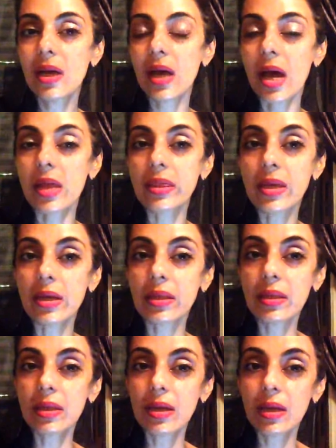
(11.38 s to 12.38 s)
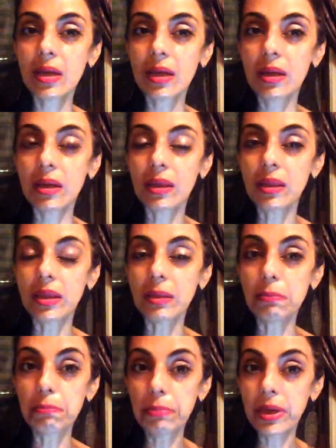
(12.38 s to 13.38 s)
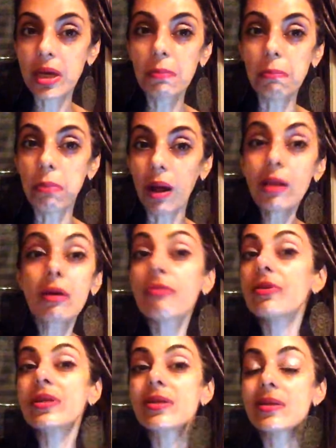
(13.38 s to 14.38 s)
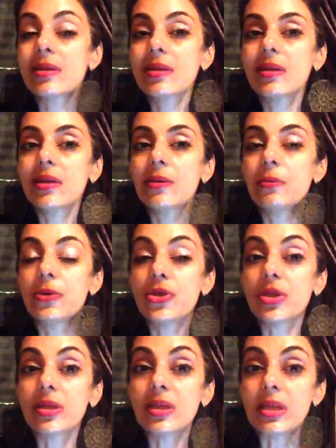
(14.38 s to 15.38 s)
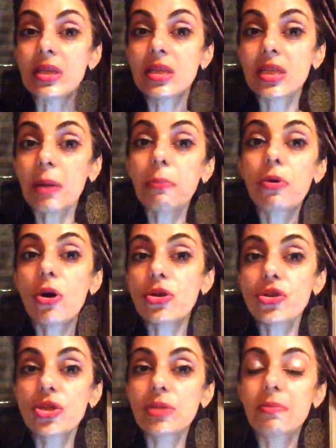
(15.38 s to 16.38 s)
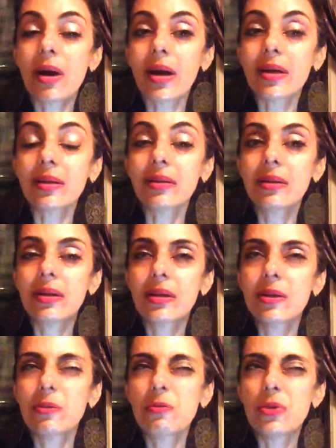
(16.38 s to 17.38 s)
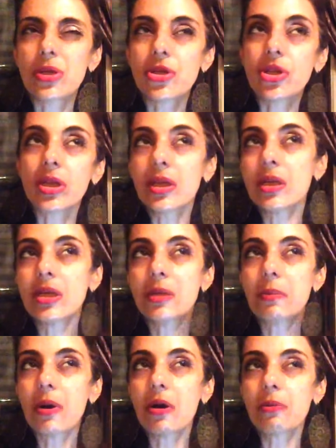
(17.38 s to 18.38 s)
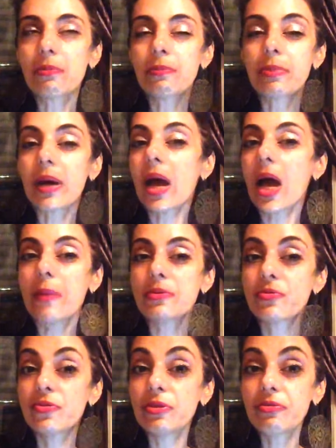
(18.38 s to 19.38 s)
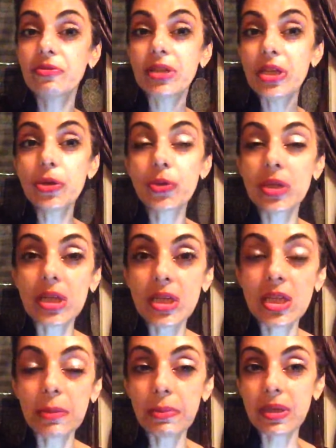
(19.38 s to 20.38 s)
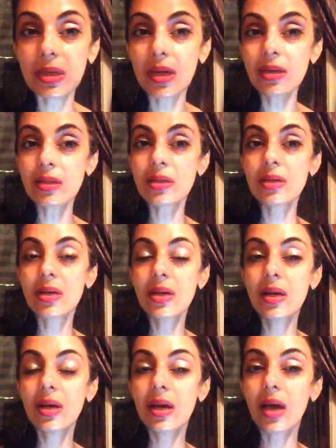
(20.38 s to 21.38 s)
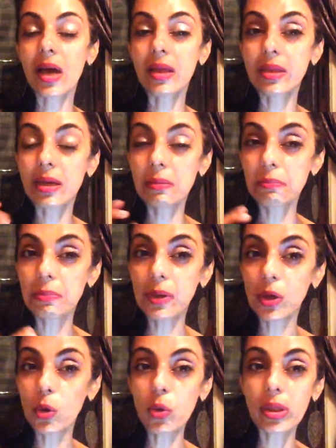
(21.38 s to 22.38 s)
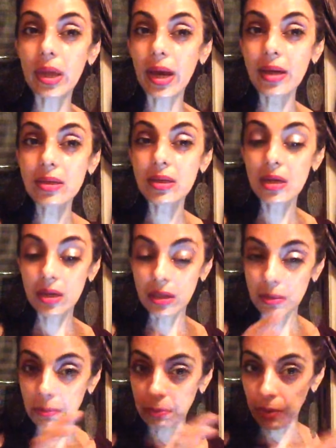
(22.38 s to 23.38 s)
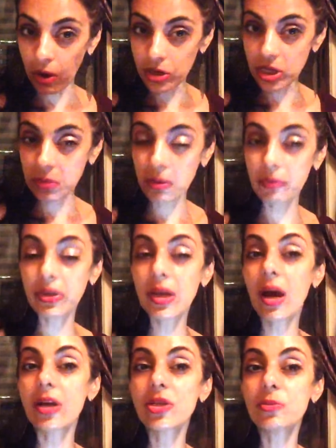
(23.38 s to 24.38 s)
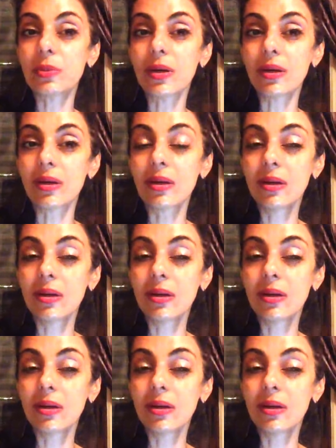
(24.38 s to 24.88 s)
and then the big bulk of it, which is the subconscious mind, which is about perhaps 50 to 60%, and then below that, the bottom of the iceberg